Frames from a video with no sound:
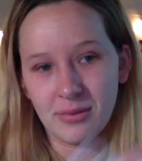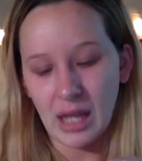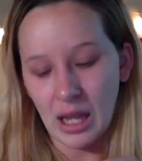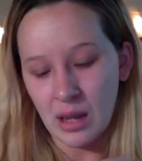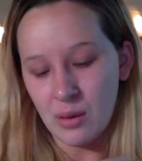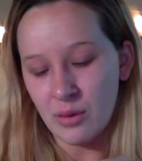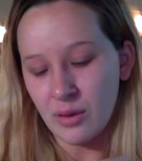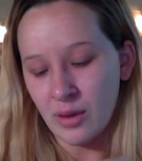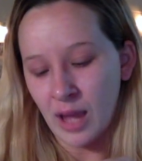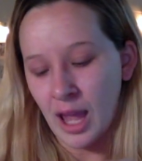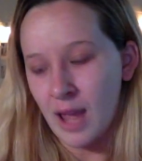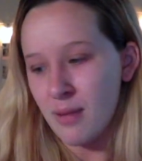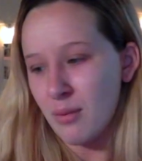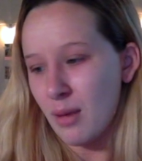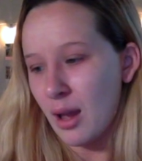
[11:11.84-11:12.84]
it was
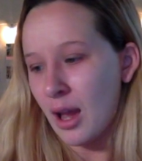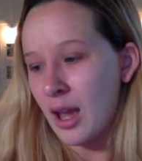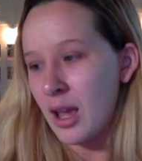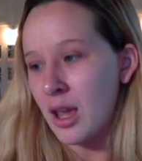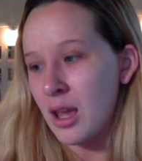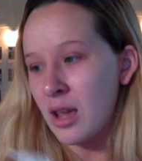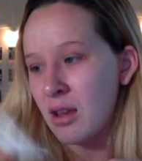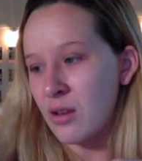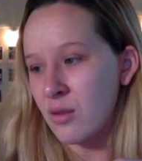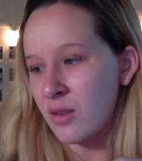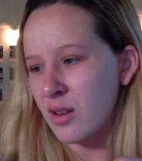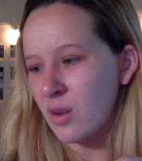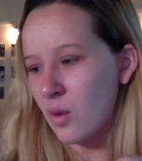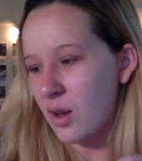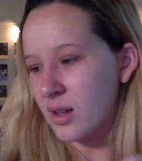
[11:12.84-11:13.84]
okay. I used
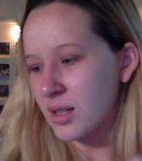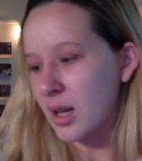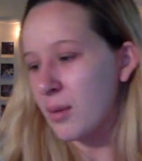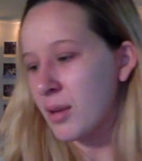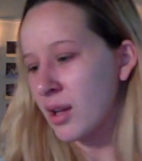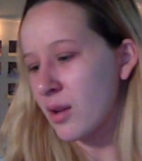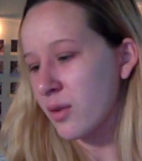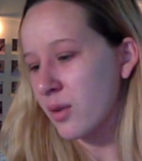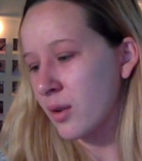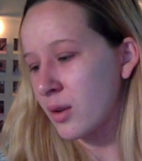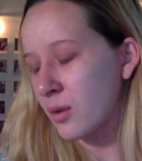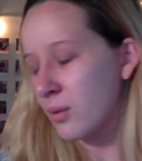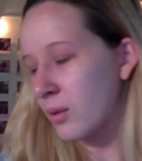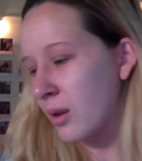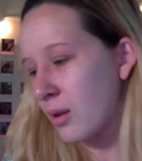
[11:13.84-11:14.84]
it a long time ago, so I
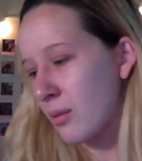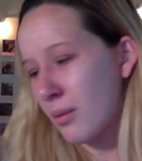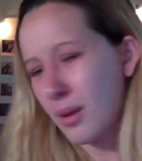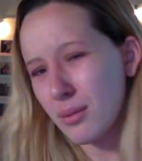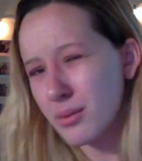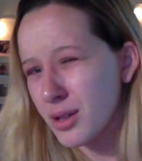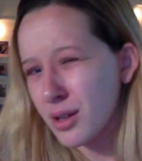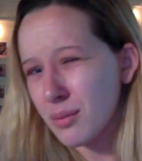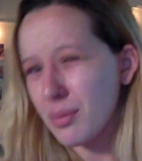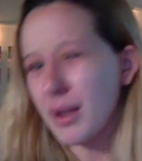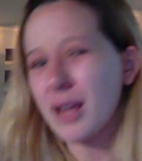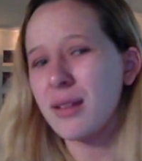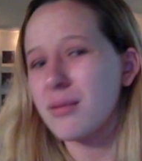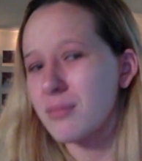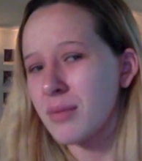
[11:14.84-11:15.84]
don't really remember,
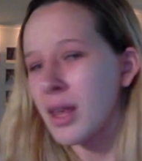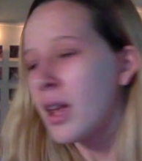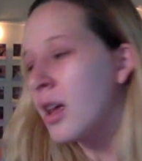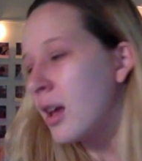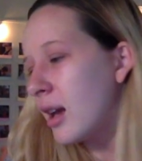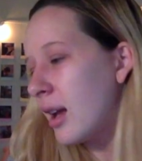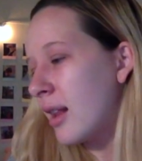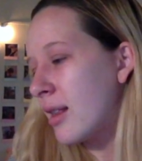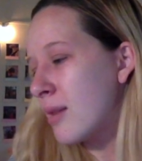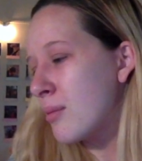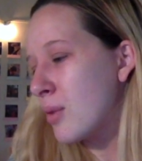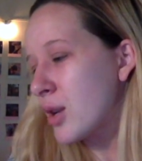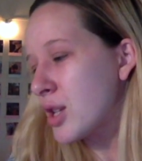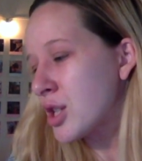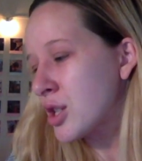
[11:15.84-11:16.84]
but it's a
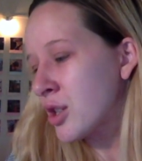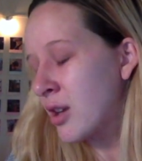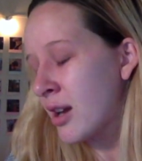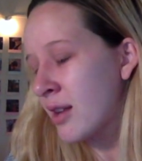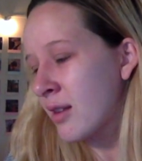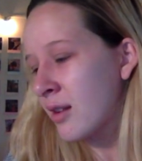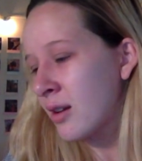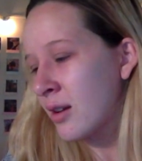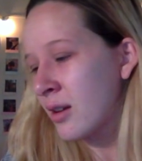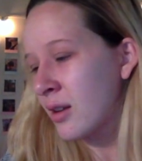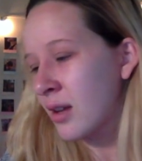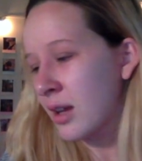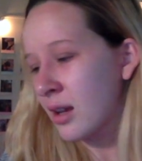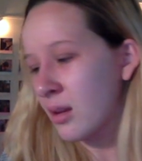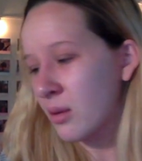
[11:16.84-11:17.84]
moisturizer.
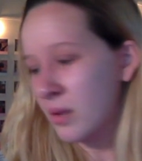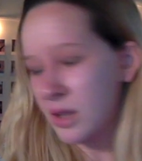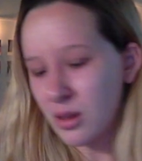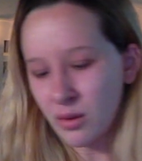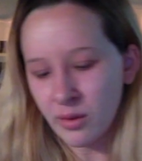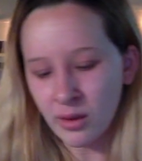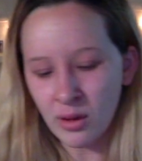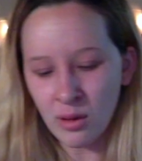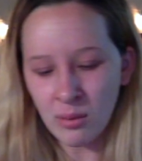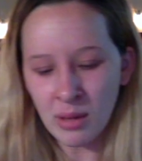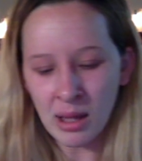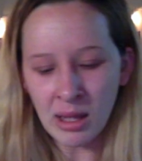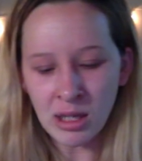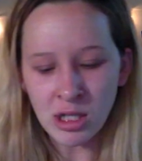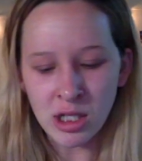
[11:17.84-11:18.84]
It can only do so
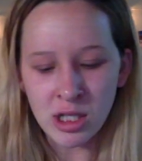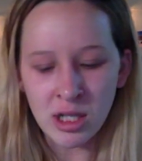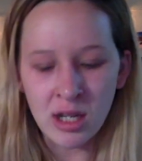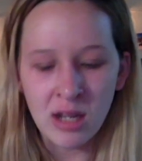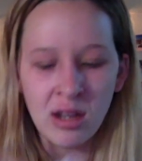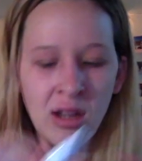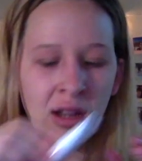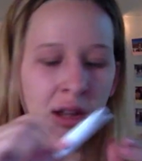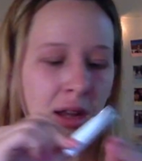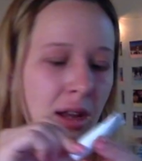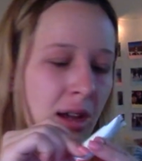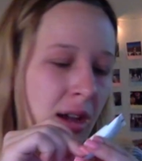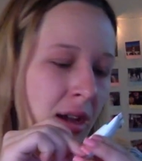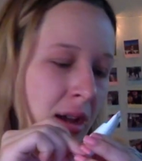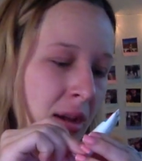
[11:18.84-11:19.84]
much.
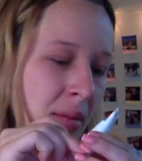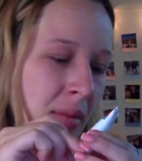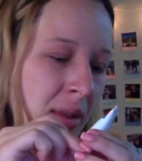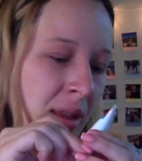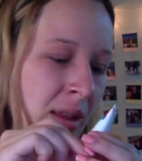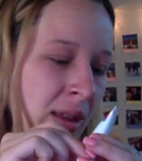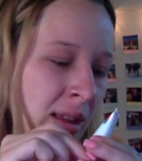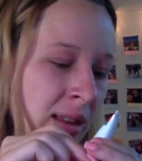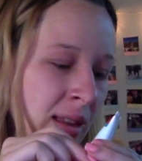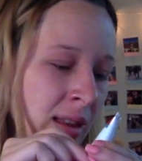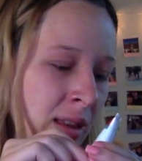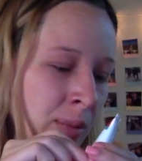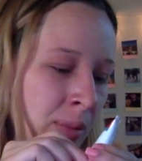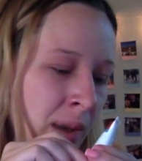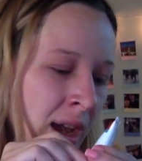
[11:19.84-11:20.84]
Um, this
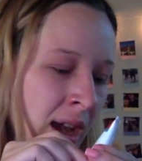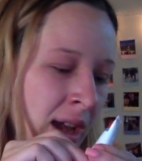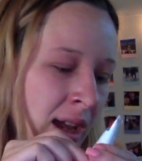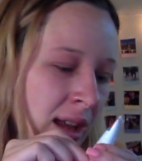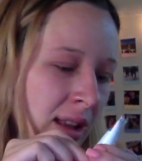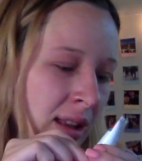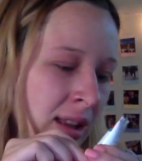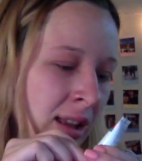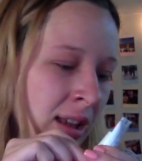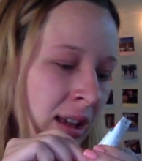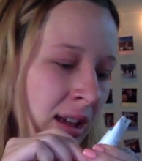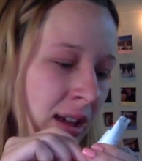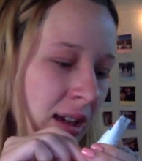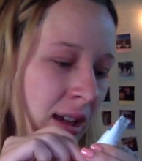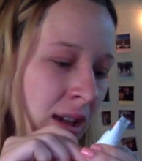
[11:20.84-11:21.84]
is by
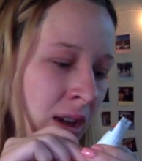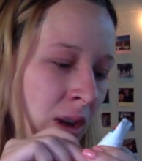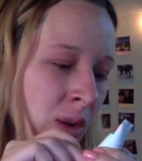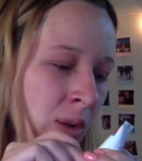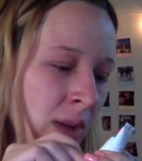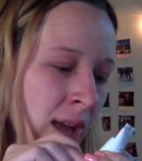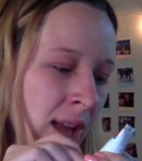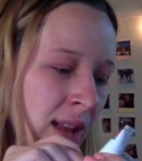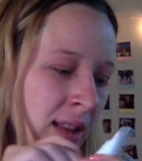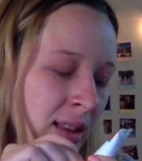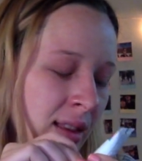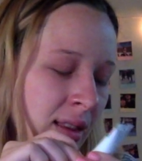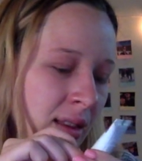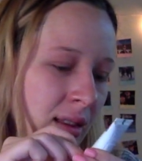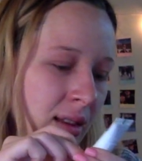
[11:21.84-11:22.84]
the
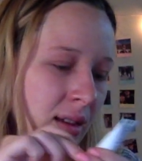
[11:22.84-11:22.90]
Coette's